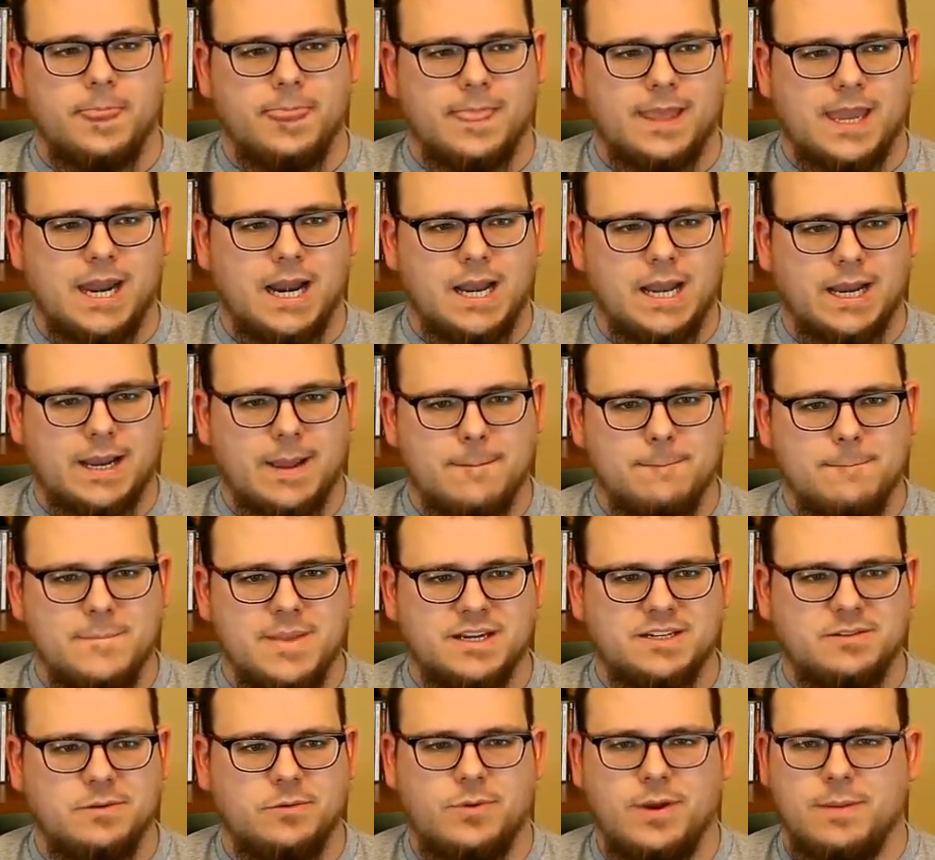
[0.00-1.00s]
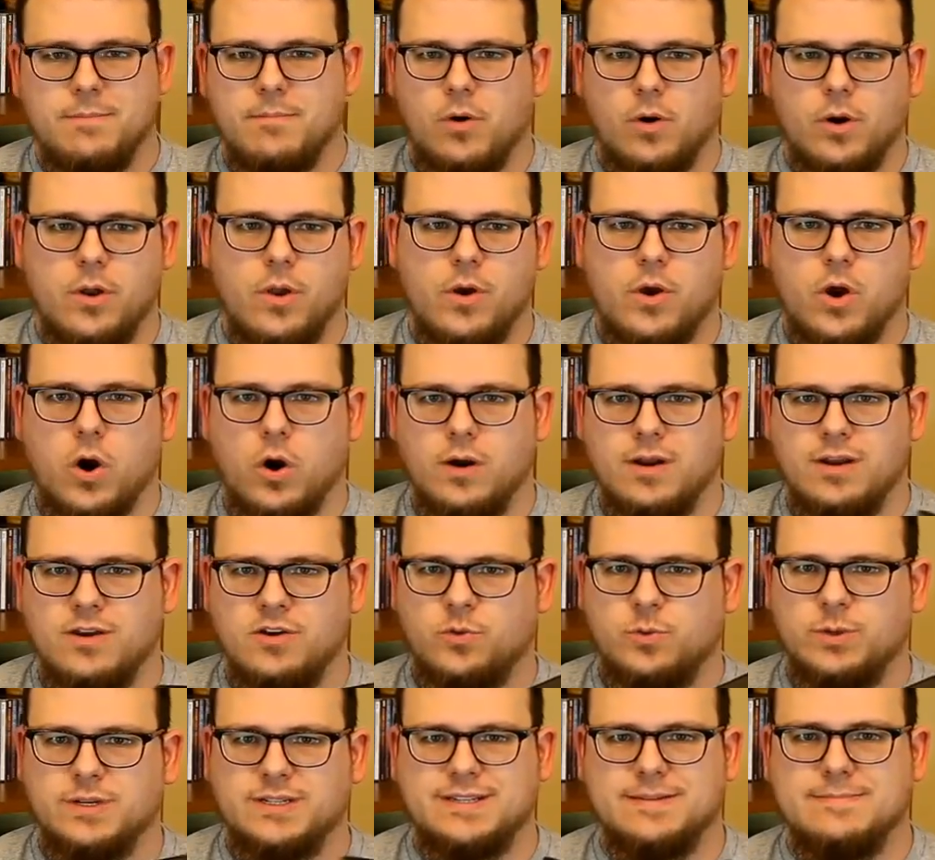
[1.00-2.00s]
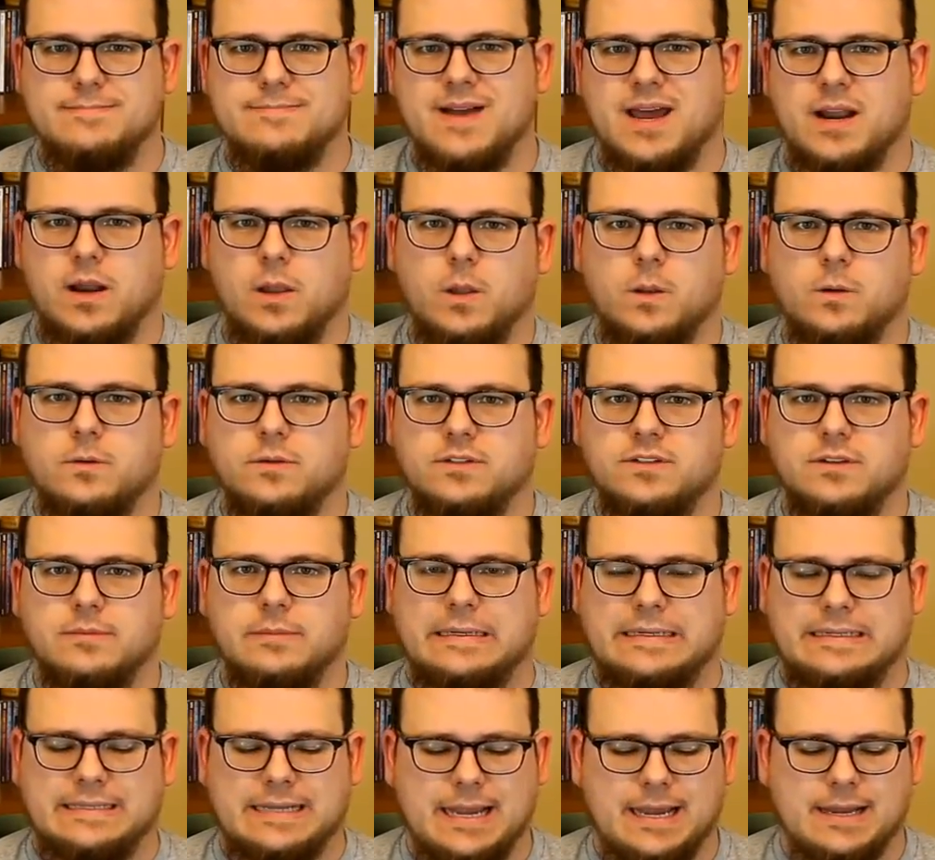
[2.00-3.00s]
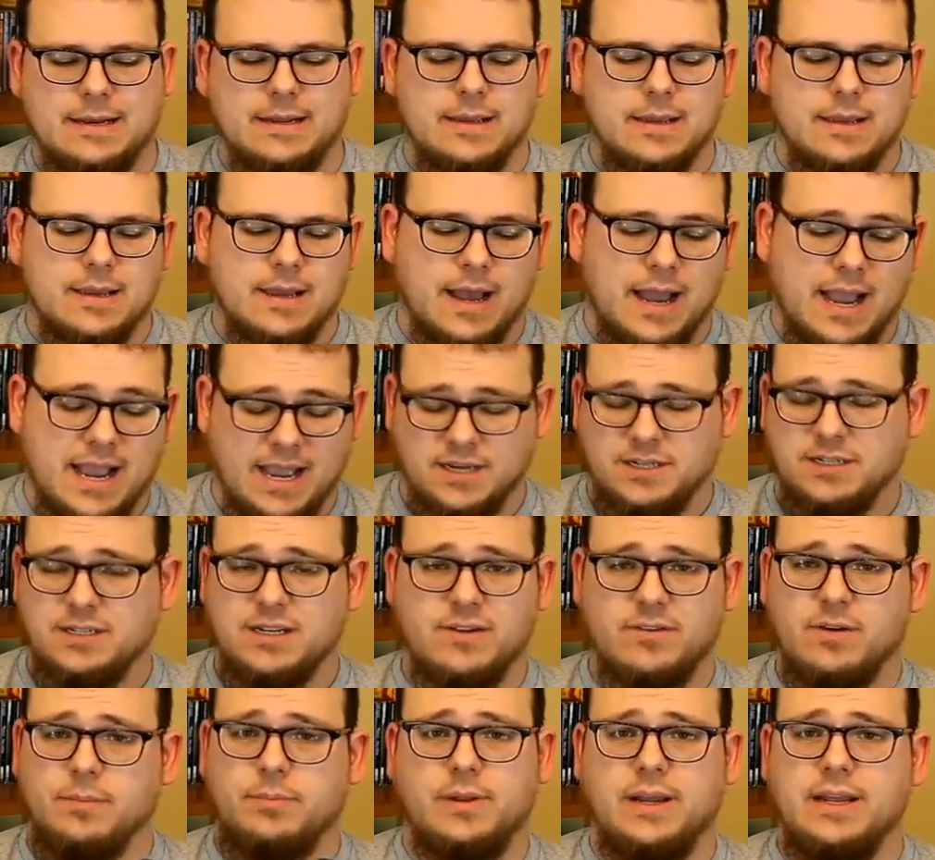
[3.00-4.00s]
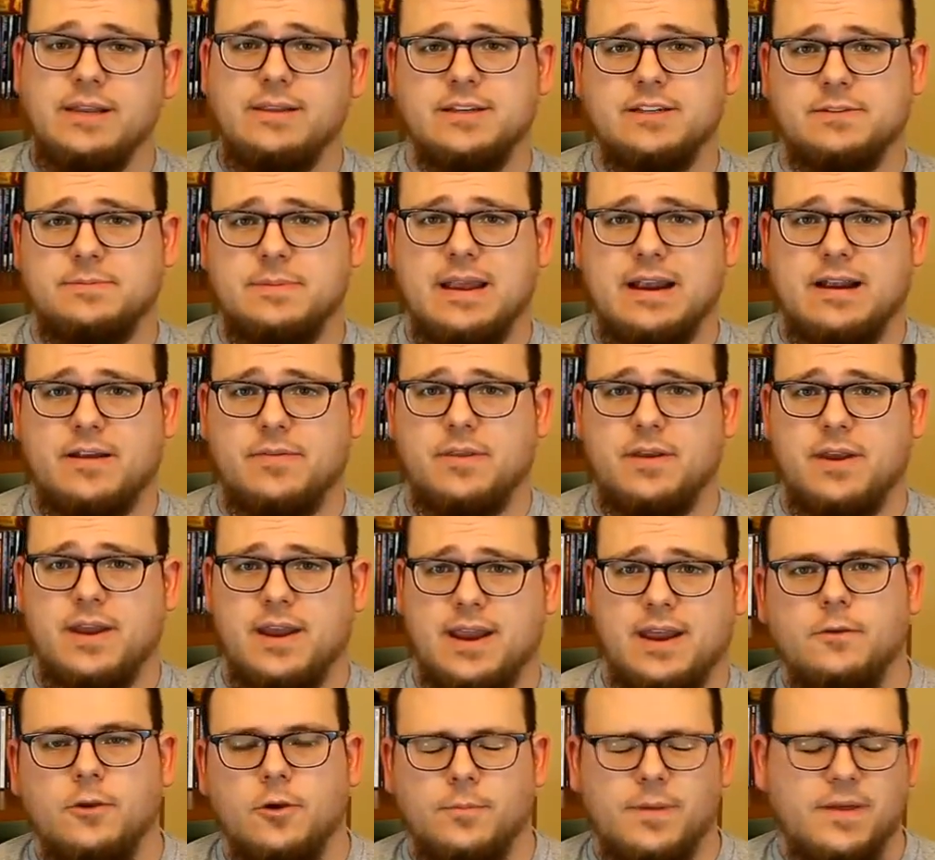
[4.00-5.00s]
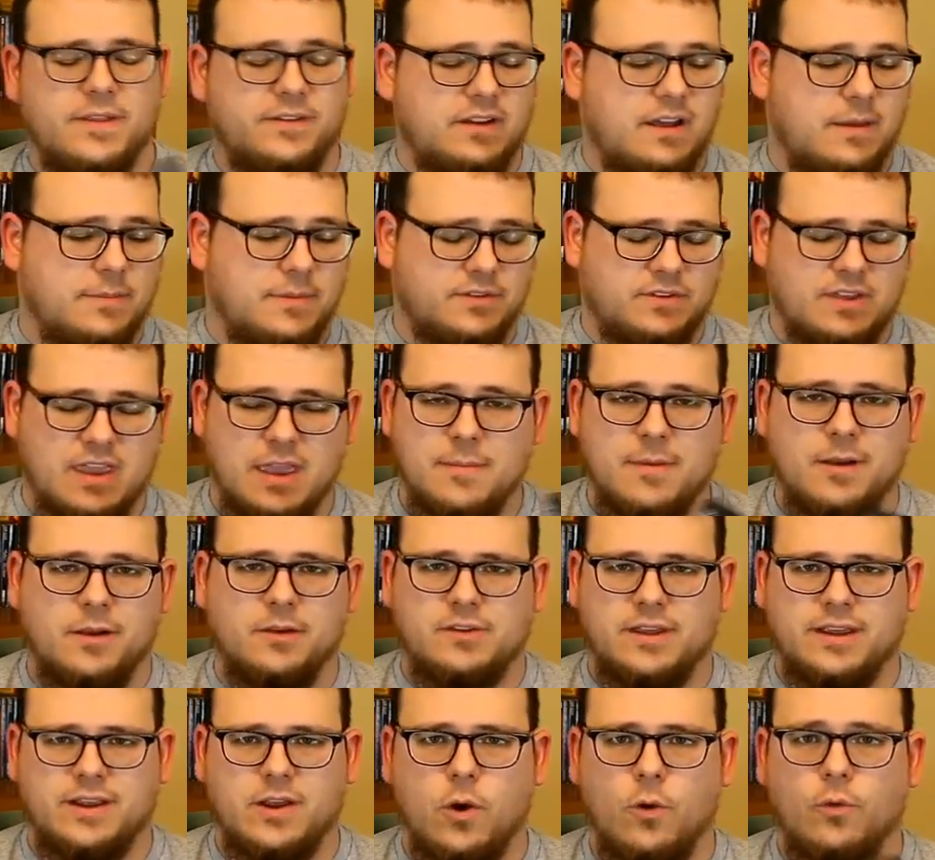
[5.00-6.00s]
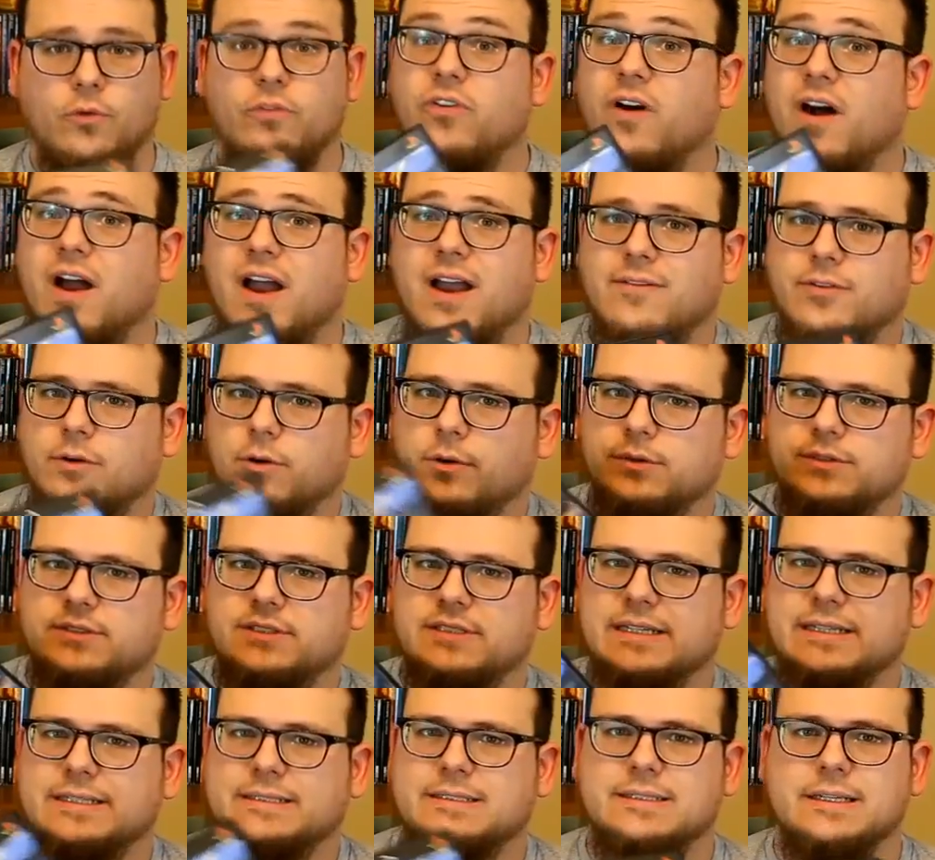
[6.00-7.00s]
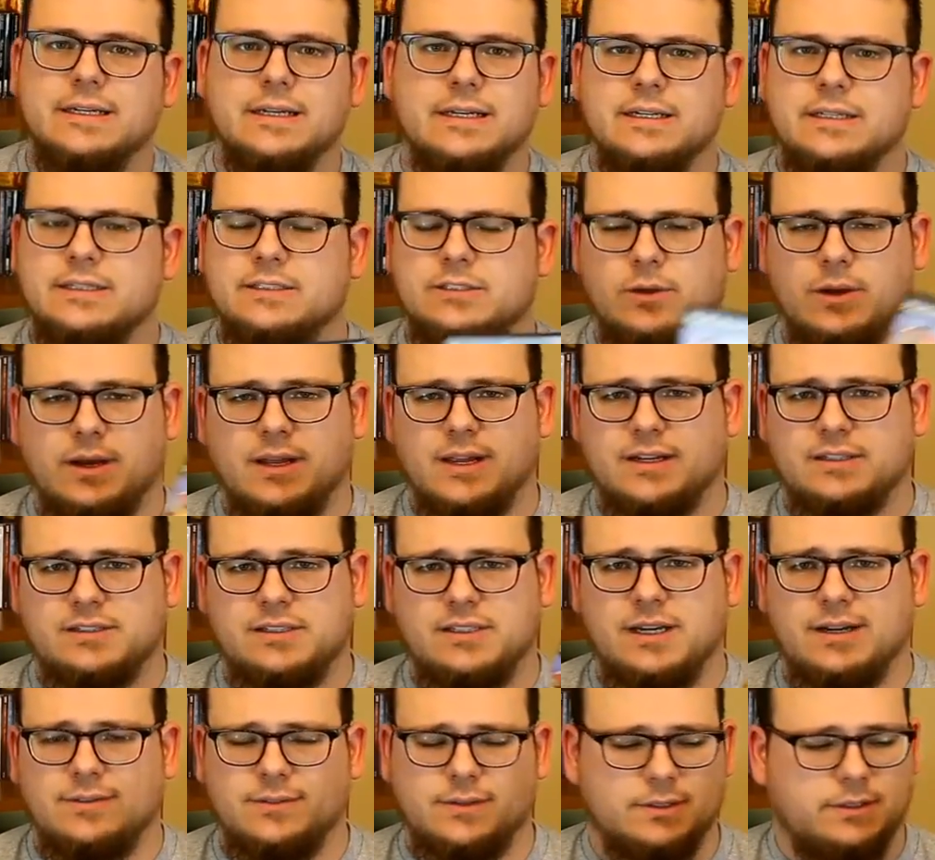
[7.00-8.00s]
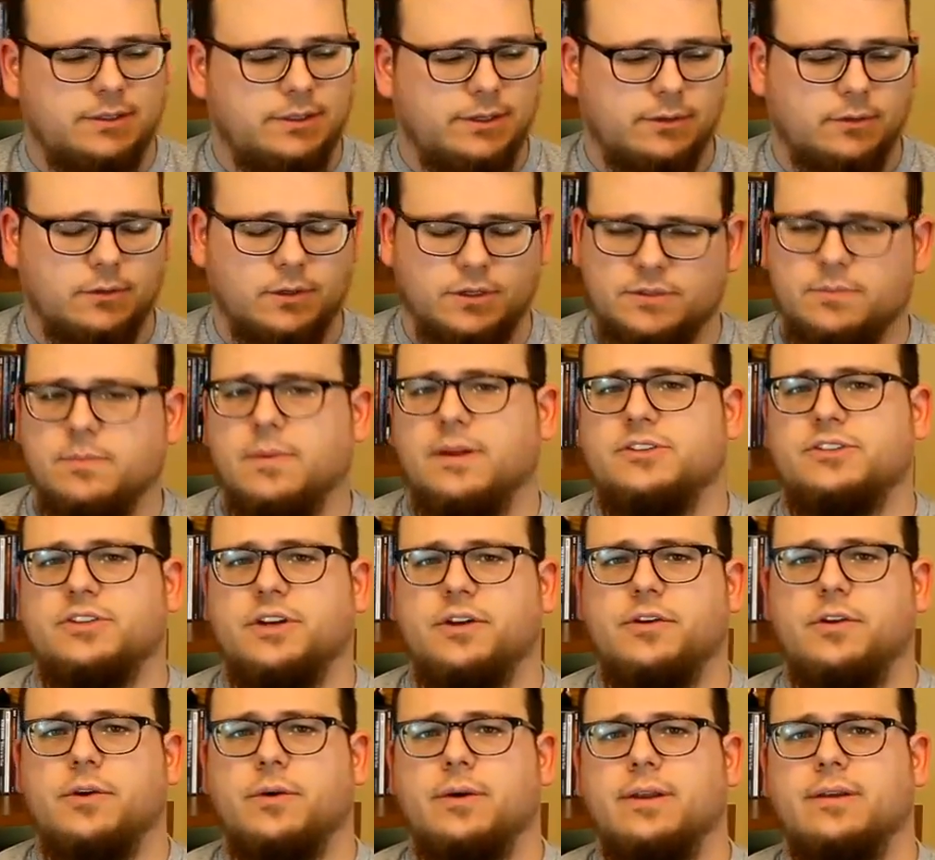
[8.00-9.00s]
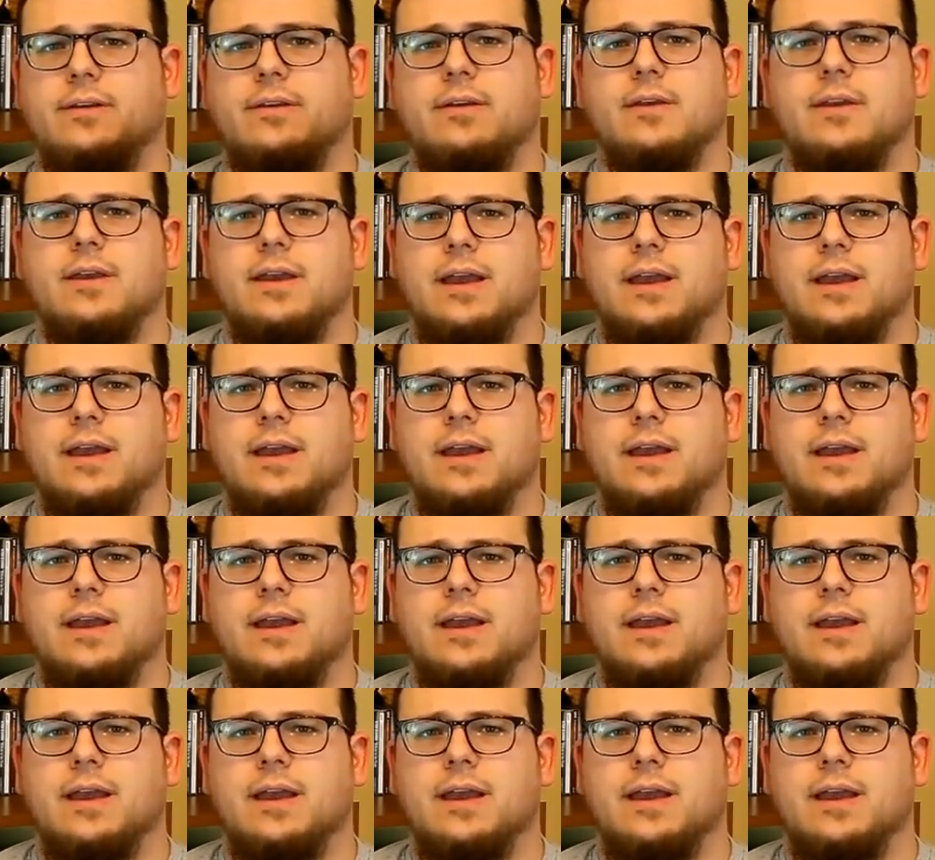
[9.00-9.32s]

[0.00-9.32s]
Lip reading: kind of like a mix between Mario Kart and Twisted Metal or something like that. I actually never played this back in the day. By the time this came out, it was like 05 or 06, so I actually never looked much into it.